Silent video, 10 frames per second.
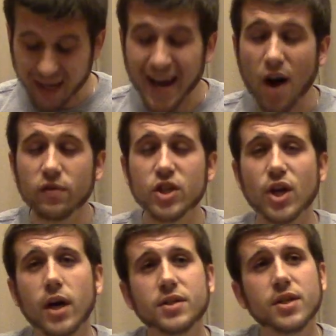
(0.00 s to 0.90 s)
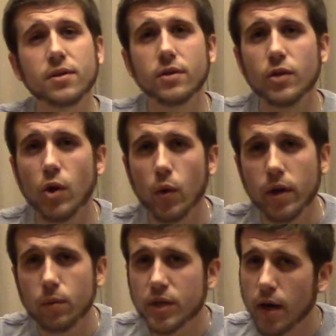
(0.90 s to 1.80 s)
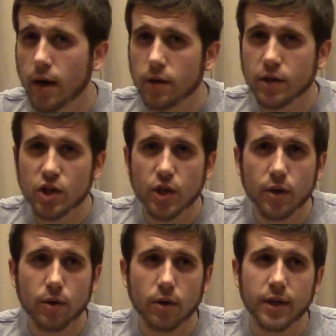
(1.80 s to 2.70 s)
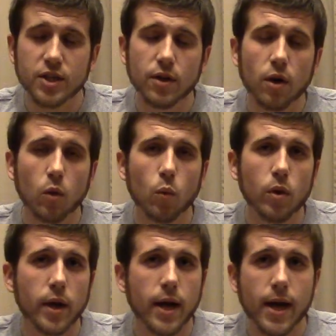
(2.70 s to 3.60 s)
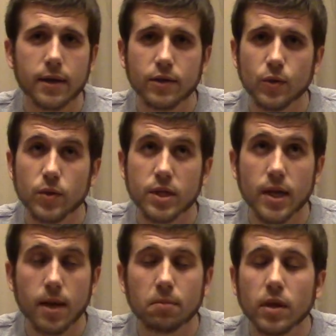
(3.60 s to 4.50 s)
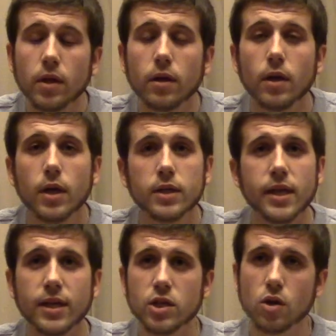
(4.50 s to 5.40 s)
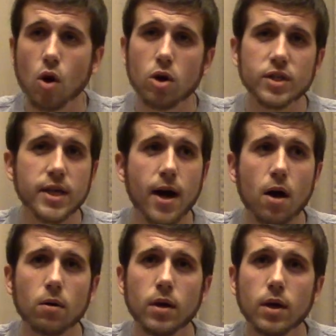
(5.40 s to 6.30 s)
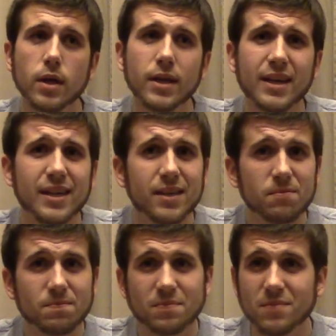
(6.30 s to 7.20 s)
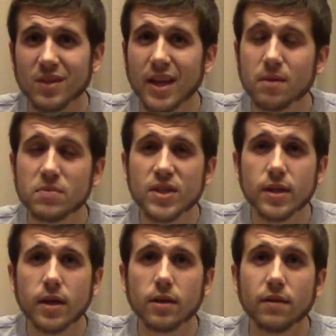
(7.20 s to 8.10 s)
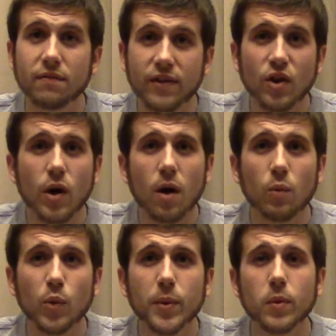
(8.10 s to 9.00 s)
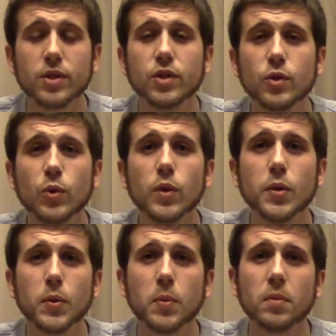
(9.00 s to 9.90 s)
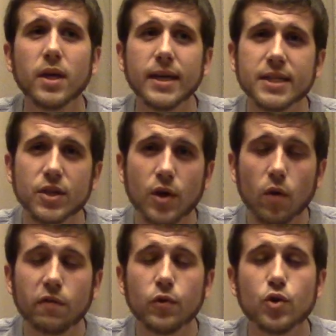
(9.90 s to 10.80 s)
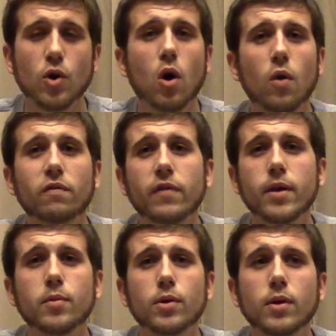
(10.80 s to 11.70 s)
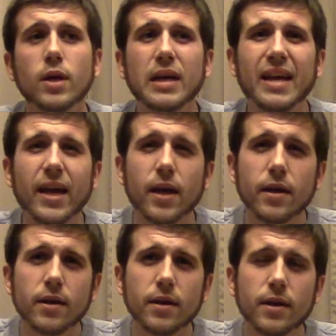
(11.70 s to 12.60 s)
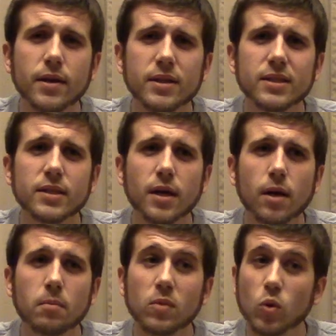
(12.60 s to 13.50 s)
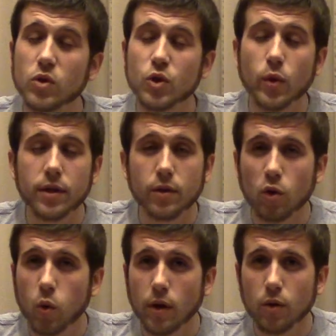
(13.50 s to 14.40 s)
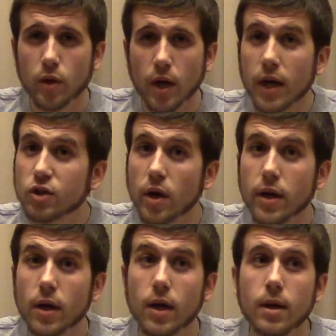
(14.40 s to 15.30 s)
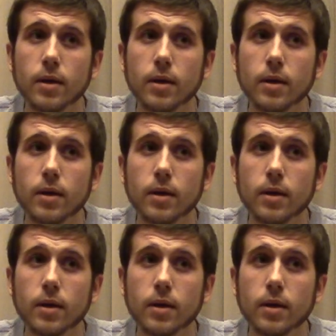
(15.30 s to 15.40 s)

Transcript: Calvin Johnson, he retired this year, and he's another one that I had to do the same thing. Take his cards out and let him sit and figure out really what to do with them. He's another future Hall of Famer, and of course he'll get there quicker than Andre